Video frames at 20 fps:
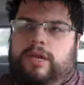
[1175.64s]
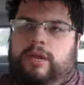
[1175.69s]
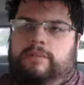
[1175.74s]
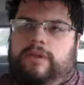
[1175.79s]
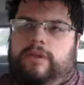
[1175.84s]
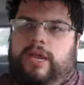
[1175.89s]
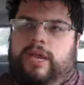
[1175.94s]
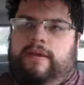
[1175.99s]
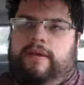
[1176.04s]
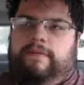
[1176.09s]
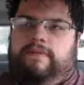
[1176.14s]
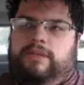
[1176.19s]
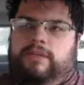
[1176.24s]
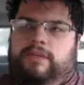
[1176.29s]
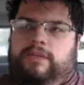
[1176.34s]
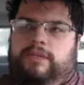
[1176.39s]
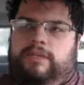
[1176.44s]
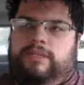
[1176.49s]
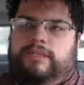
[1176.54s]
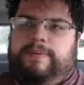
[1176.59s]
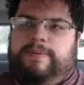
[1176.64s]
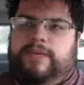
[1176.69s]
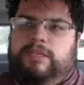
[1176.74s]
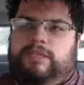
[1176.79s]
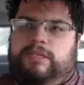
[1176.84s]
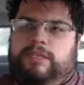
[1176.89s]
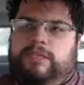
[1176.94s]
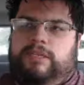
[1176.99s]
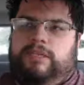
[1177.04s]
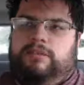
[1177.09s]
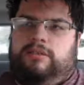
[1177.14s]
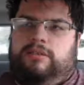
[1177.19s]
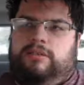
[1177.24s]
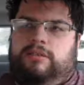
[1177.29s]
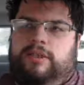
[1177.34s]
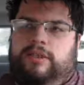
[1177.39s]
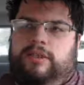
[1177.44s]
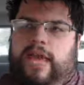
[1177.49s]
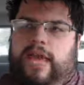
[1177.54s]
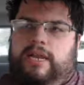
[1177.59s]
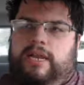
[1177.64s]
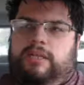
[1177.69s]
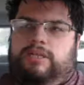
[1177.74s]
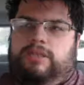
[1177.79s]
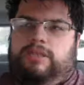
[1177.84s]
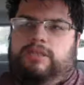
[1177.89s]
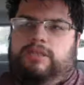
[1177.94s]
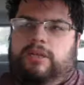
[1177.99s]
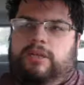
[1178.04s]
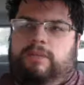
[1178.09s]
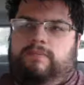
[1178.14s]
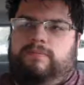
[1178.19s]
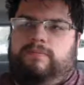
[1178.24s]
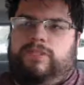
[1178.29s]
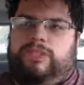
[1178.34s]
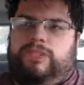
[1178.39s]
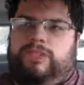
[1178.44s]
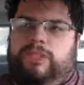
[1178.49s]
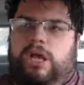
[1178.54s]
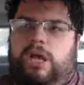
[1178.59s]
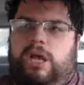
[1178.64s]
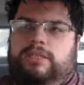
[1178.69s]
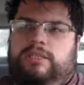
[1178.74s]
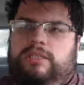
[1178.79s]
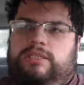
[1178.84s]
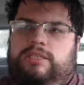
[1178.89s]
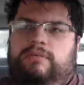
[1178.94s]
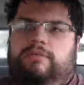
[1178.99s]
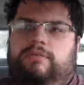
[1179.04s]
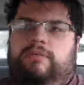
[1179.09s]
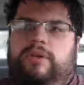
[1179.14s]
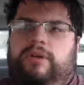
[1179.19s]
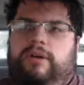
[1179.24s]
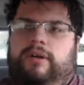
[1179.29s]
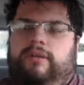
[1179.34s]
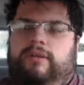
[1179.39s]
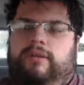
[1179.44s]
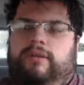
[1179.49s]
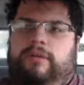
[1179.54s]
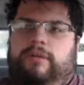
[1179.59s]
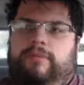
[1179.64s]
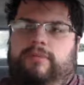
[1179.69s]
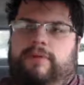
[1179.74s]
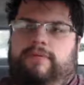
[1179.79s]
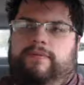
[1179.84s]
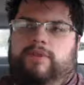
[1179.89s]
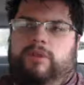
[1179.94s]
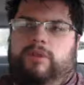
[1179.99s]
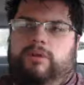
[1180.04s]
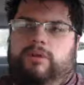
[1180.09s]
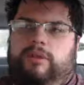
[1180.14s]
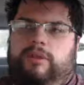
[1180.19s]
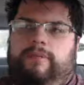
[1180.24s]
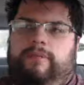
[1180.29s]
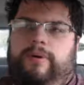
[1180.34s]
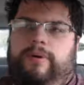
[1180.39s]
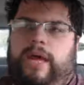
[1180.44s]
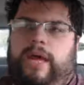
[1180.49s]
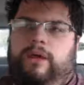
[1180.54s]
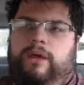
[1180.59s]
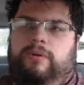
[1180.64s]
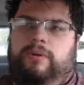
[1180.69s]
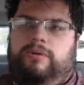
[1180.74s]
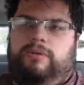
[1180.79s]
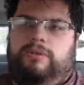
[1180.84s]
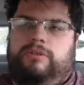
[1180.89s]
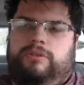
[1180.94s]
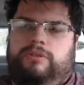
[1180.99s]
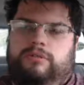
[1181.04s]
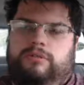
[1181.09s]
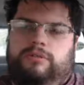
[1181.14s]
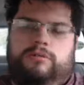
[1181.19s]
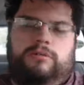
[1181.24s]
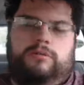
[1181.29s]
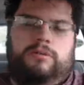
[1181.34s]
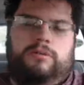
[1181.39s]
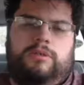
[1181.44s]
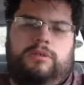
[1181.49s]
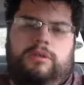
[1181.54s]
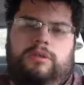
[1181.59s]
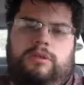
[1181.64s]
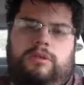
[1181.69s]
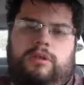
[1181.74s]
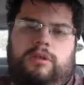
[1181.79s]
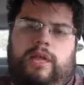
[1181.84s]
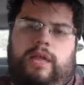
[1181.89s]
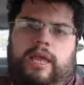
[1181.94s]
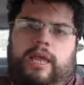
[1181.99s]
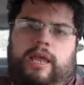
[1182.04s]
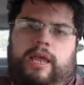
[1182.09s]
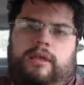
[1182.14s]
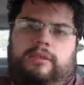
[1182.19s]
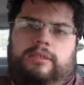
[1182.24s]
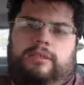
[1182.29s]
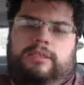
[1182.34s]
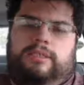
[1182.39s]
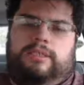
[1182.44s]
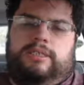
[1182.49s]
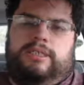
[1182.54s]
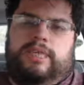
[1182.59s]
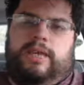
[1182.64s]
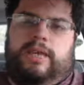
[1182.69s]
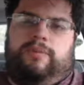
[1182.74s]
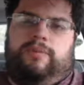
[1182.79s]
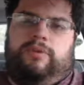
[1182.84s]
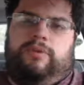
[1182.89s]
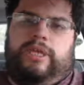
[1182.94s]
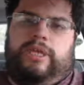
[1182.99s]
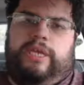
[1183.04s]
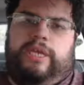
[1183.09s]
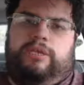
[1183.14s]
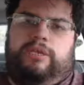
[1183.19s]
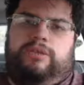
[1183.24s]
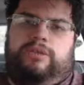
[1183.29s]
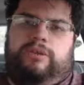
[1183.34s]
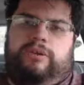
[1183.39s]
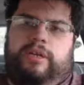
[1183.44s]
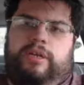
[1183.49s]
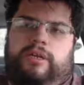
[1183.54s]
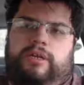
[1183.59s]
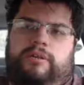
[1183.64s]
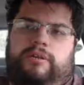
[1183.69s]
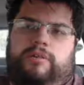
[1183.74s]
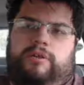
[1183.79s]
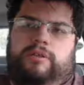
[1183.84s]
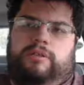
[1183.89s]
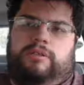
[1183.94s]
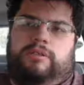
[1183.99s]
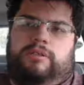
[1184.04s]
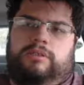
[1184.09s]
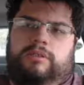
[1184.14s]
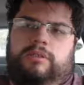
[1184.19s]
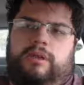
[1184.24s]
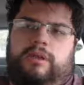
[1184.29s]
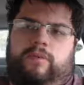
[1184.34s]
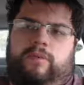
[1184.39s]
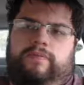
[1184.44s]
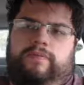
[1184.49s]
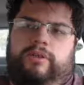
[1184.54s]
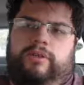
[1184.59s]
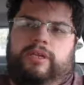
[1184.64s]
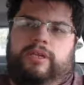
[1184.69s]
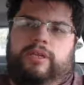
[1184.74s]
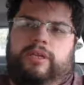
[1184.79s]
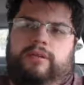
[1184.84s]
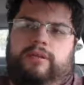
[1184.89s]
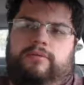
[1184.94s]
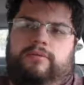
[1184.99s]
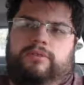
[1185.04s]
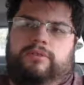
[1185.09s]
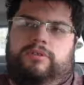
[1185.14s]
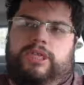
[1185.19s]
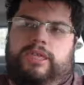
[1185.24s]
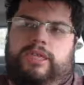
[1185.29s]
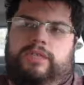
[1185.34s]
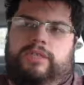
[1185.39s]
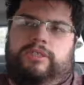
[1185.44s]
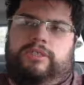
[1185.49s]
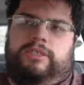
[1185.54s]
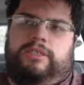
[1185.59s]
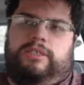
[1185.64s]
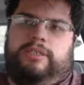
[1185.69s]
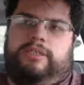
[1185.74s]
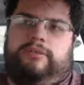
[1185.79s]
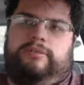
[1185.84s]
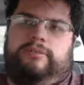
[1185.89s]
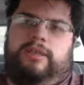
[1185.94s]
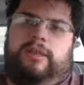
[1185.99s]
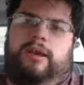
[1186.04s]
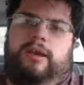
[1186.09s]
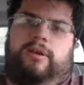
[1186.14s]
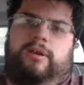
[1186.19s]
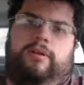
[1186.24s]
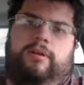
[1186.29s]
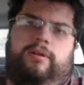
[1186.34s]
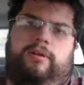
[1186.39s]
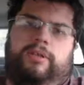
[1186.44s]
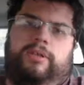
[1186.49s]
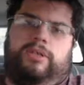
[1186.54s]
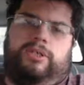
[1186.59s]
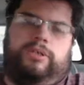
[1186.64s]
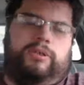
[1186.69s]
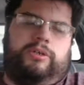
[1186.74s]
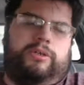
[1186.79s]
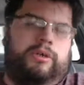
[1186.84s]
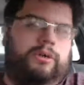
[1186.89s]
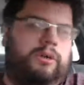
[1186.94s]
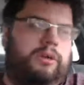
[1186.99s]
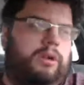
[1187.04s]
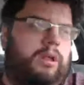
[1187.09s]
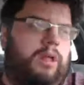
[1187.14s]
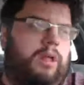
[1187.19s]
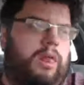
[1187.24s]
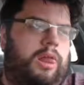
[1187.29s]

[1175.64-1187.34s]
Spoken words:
I'm gonna have to dismantle it and add it to some slot somewhere, and then I'm gonna have to go to the BIOS and disable the integrated one. Hopefully that will change things, but I'm not really sure.